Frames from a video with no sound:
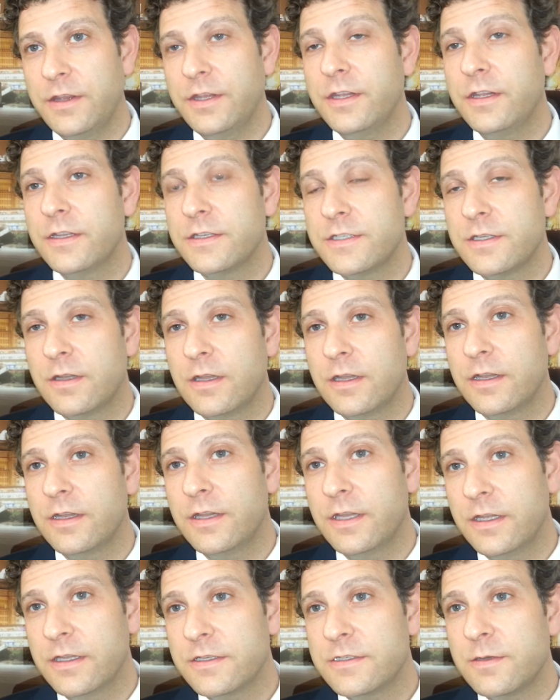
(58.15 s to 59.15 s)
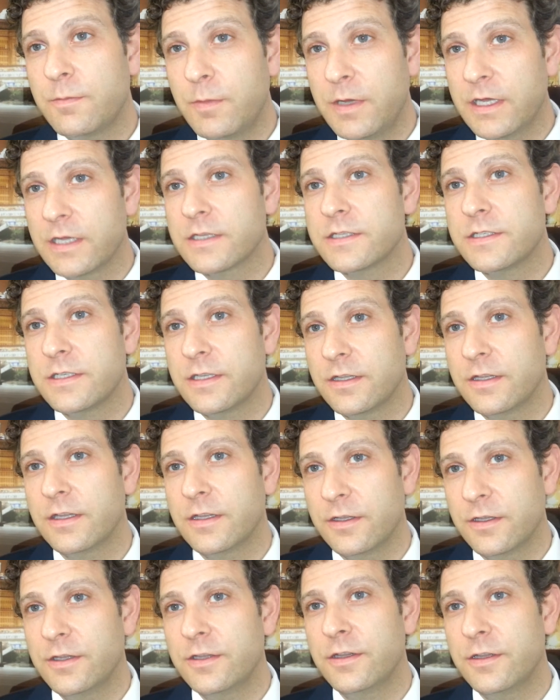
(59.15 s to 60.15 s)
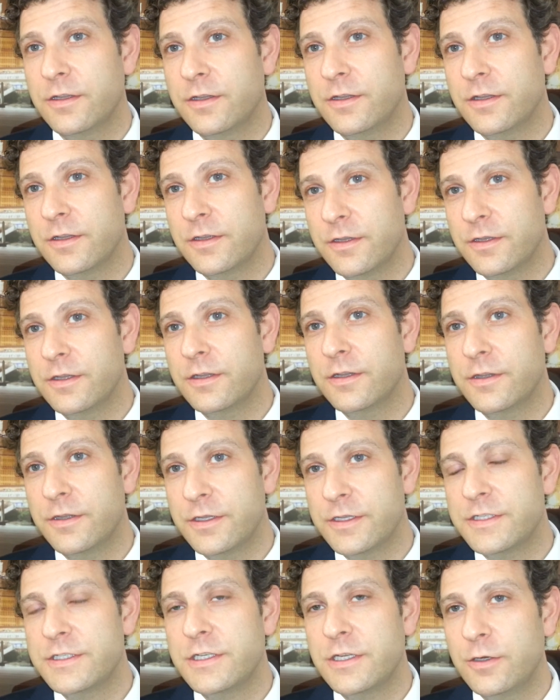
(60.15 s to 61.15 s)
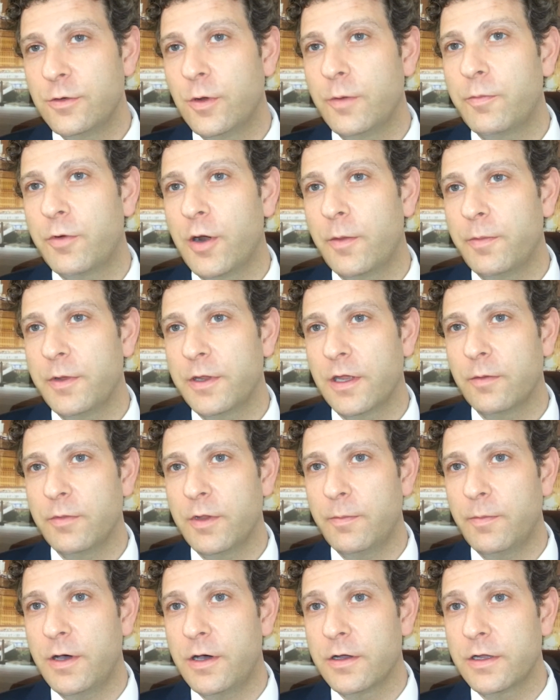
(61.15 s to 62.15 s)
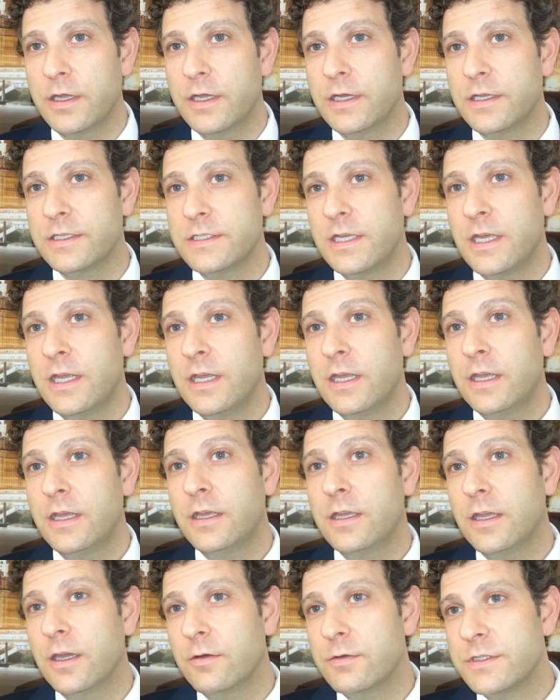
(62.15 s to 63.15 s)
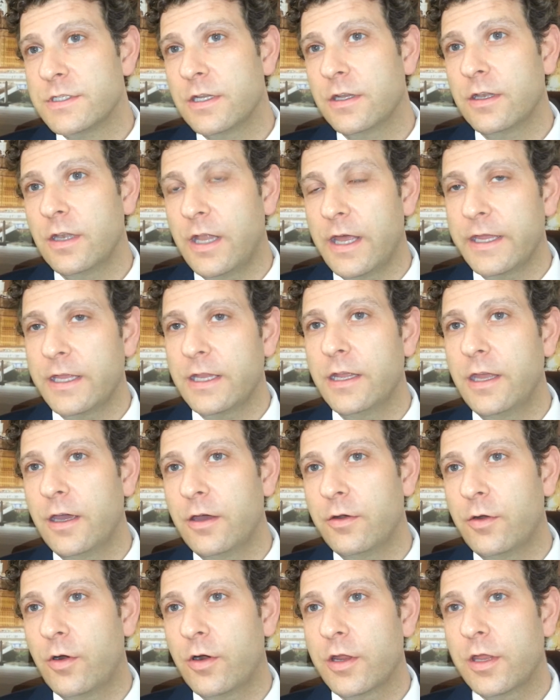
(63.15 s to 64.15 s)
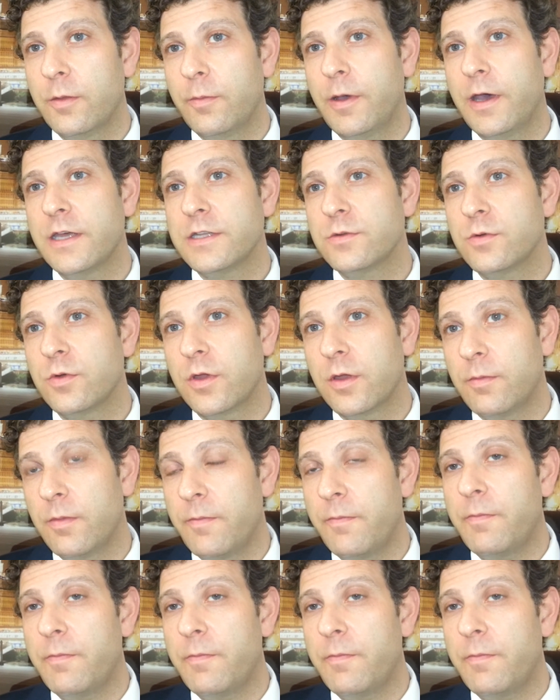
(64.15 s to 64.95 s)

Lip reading: I think there's a mix. I think the two are propping up the market. You know, it's unlikely owner-occupiers will come